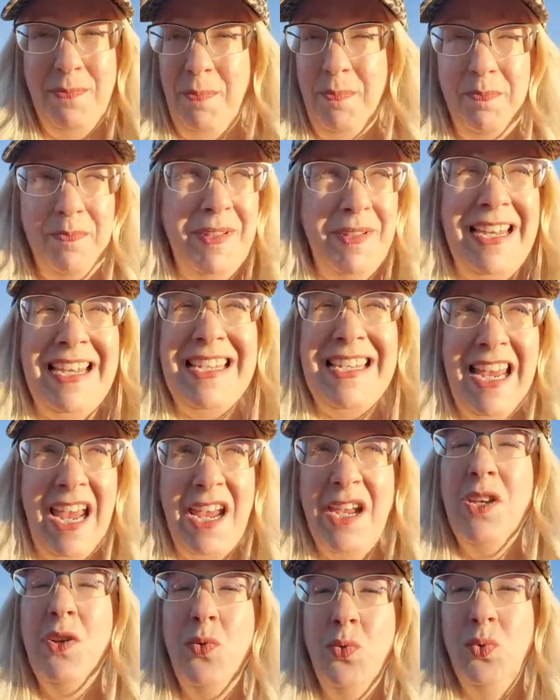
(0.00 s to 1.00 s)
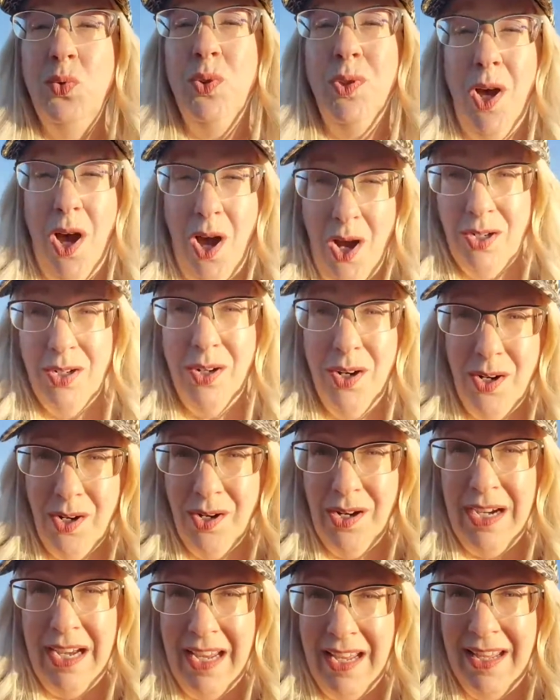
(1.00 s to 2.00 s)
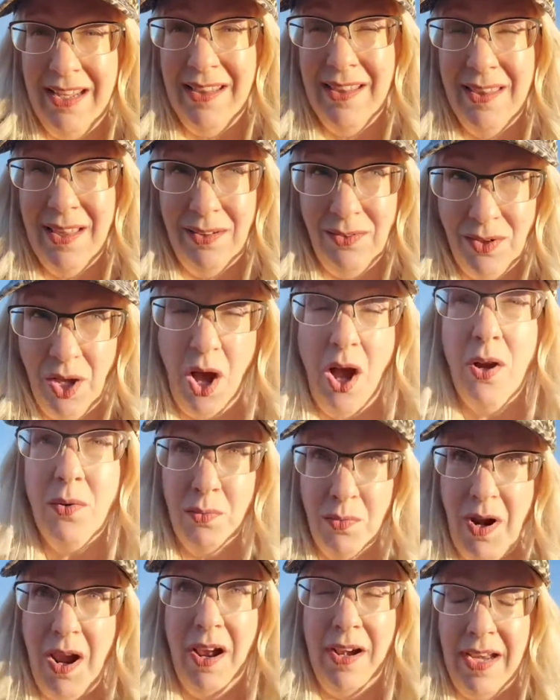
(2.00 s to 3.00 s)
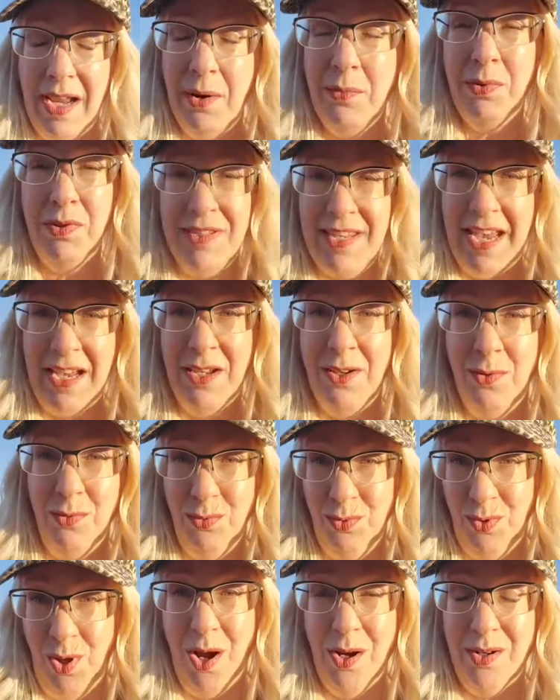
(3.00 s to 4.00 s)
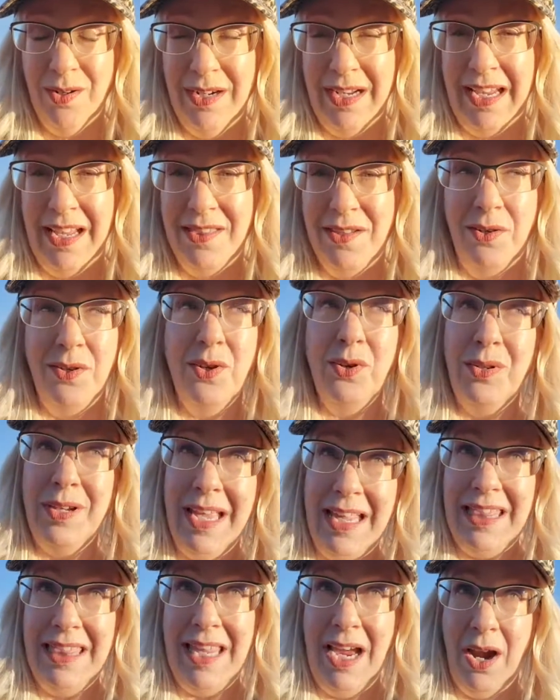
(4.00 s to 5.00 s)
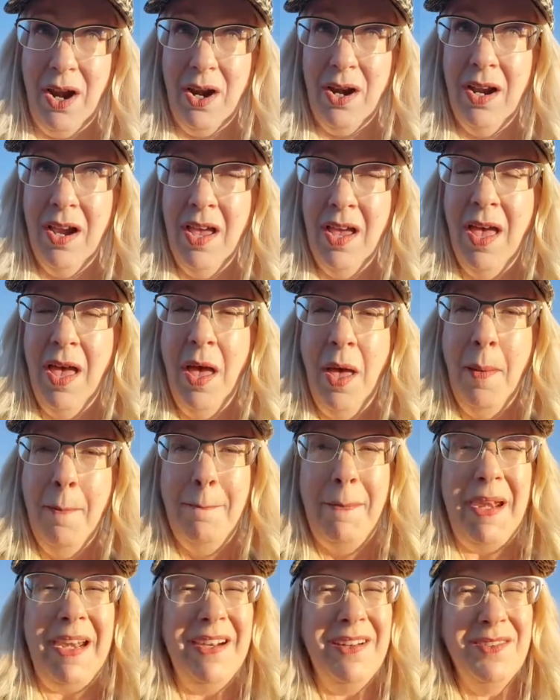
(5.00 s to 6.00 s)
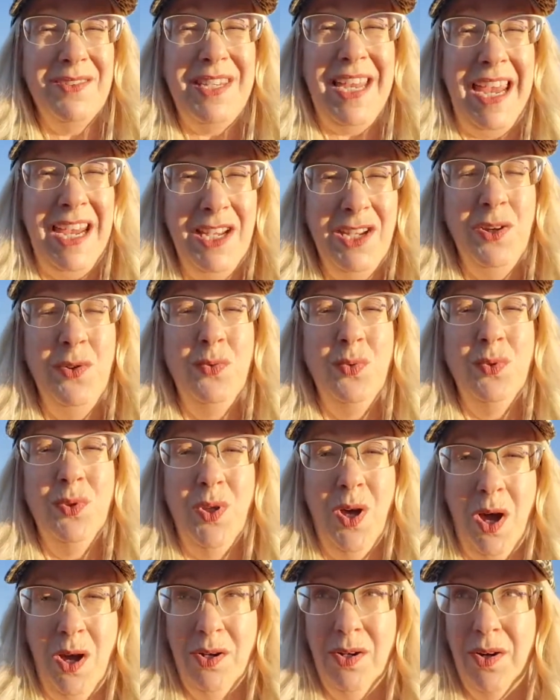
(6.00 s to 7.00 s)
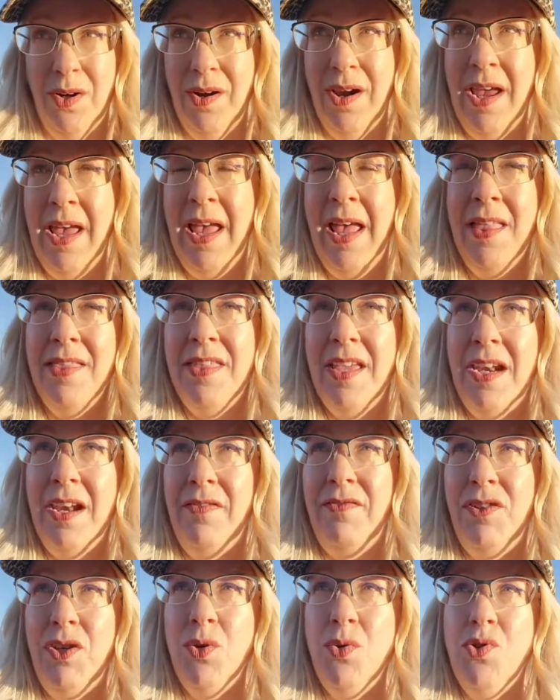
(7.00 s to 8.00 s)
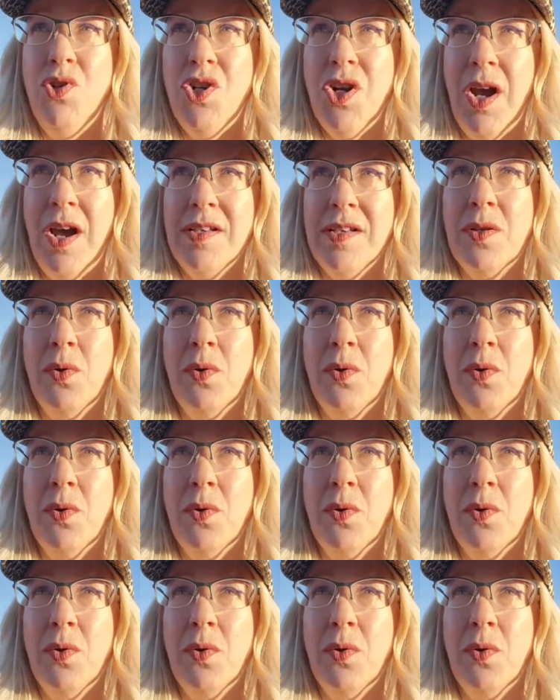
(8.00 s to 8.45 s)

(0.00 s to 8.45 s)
going to take you longer in the long run. It will take you longer to get there. You'll get there, but it'll take you longer than if you just